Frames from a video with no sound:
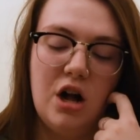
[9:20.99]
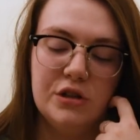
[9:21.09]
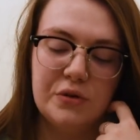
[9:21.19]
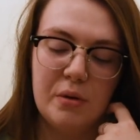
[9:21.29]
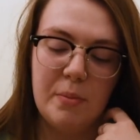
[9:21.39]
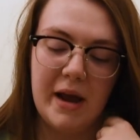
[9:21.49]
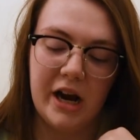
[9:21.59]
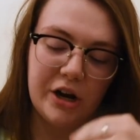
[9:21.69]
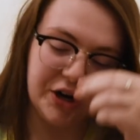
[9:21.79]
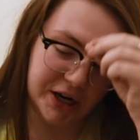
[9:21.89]
Ultra
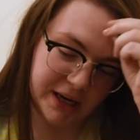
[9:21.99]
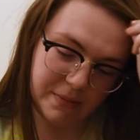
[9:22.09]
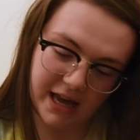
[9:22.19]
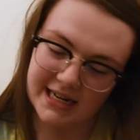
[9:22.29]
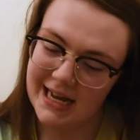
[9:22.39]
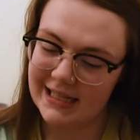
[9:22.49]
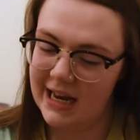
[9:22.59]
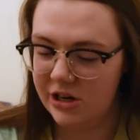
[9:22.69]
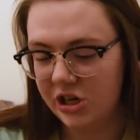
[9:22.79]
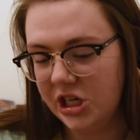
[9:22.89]
Repair Cream Intense
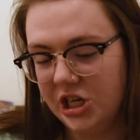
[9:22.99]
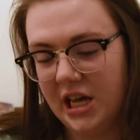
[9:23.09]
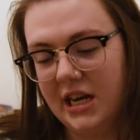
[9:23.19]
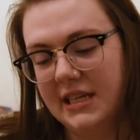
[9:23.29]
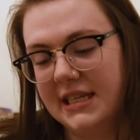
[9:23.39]
Hydration